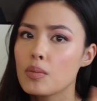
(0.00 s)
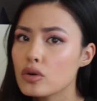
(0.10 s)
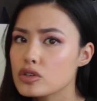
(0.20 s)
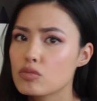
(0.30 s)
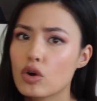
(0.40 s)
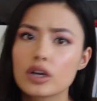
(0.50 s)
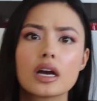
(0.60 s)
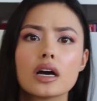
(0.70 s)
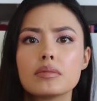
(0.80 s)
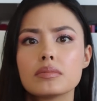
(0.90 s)

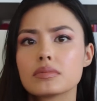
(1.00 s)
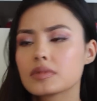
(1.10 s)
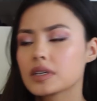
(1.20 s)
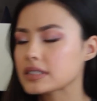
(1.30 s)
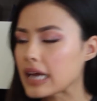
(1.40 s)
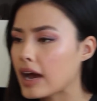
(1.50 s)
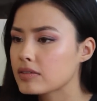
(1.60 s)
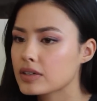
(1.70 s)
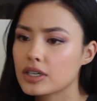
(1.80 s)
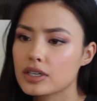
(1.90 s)
post-mortem
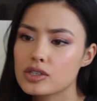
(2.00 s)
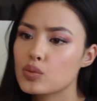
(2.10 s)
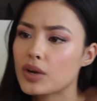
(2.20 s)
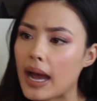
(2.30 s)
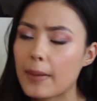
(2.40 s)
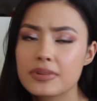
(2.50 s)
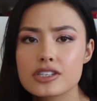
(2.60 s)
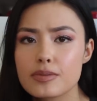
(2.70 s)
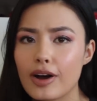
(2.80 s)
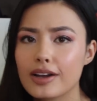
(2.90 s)
cadavers, what
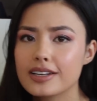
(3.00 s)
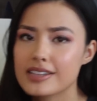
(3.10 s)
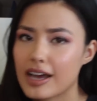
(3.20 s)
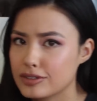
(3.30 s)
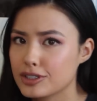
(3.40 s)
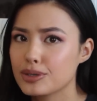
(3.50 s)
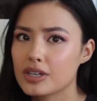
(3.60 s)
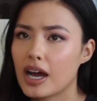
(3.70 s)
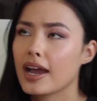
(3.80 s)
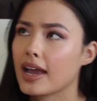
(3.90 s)
happens to bodies after you
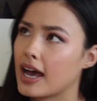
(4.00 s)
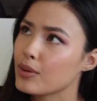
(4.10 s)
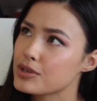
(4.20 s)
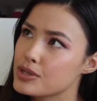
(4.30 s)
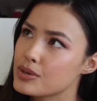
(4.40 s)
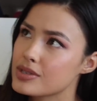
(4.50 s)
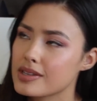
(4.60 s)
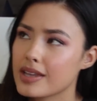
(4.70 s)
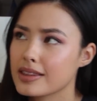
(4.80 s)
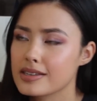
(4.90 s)
die, how it's used
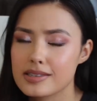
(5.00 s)
in like the